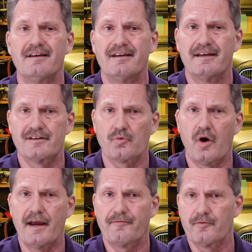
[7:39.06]
his
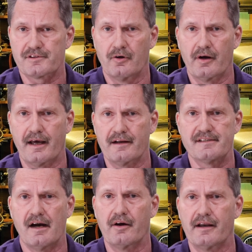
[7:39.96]
wife was going out of
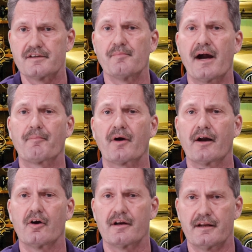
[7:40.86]
town, and it's my
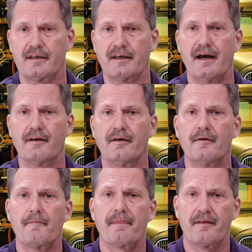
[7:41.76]
priority to get
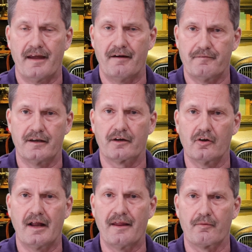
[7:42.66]
that
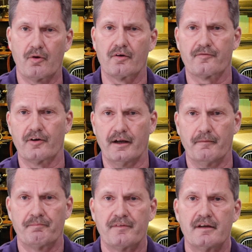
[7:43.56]
vehicle on the road for
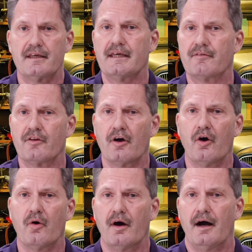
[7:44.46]
him, even
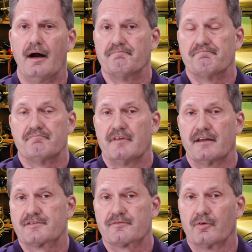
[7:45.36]
though
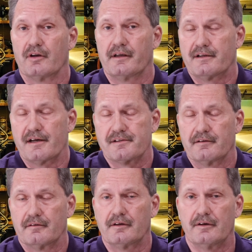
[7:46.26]
it's really
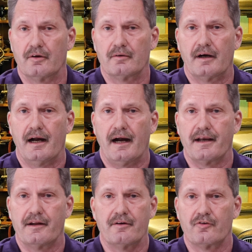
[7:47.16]
doesn't, you know, I
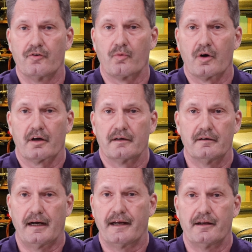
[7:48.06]
didn't do the work.
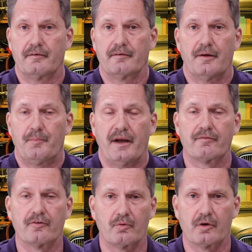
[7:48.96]
I didn't get paid
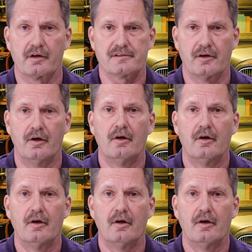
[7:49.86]
for the work. So,